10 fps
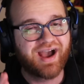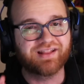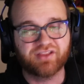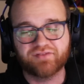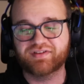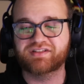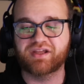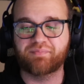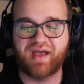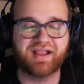I'd love to see
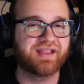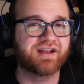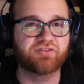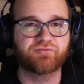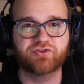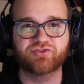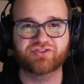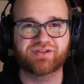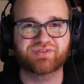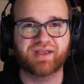you back again in the future
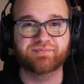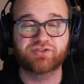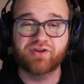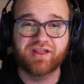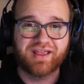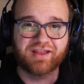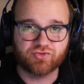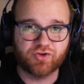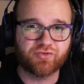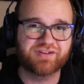sometime soon.
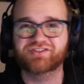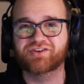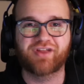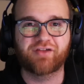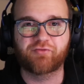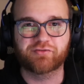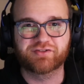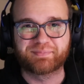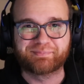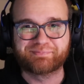Enjoy the rest of your day, folks.